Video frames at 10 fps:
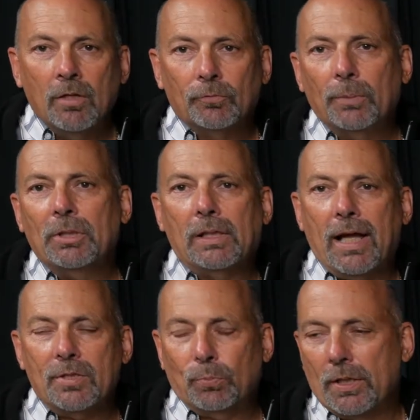From the
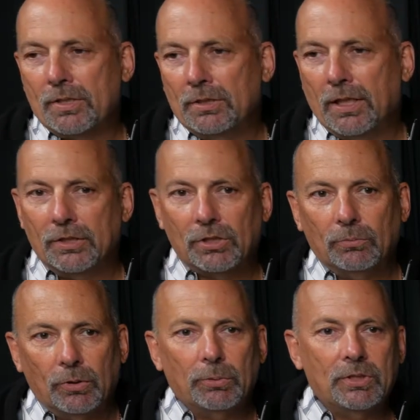last
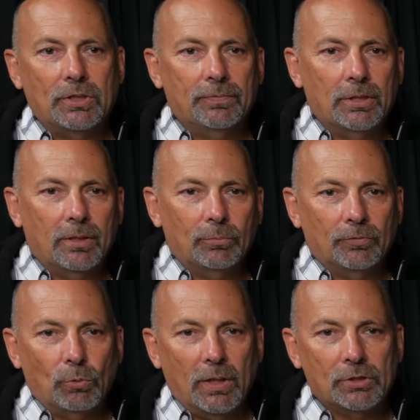presentation, we received a number
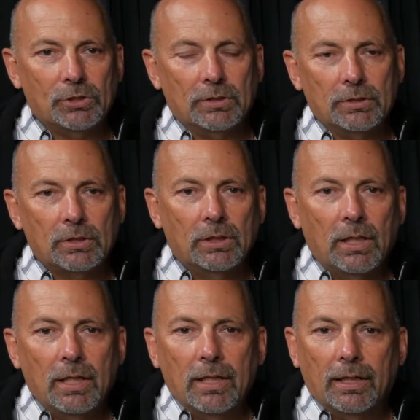of questions,
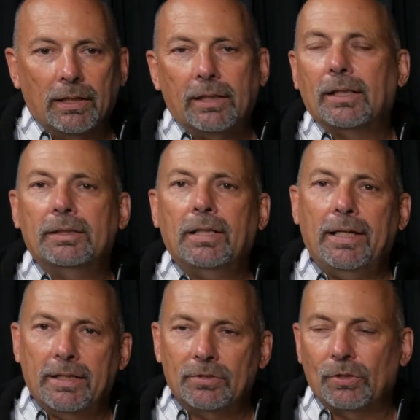and I'd like
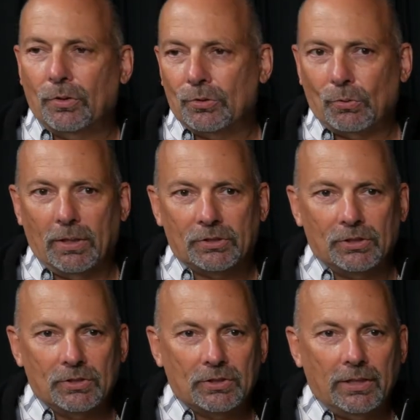to answer those
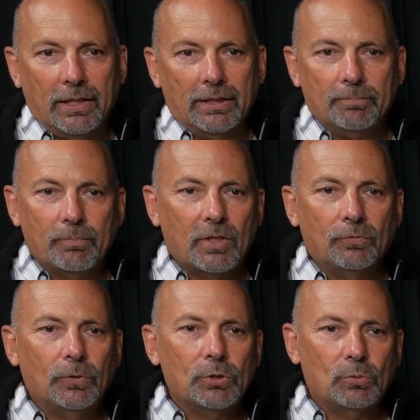questions today. The
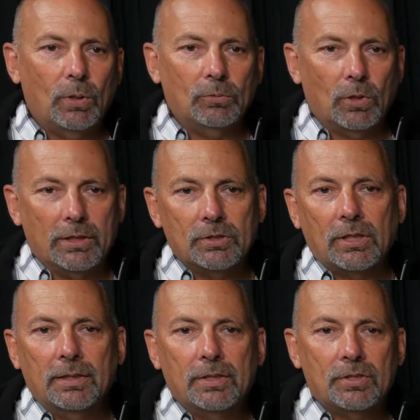first one was,
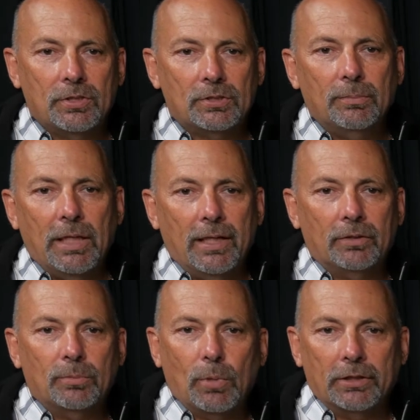can the system
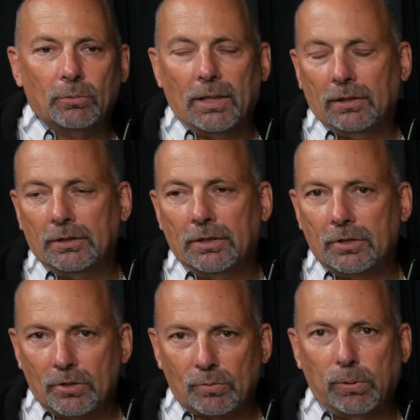handle microLED
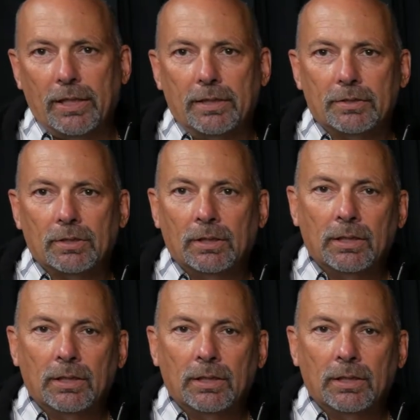displays?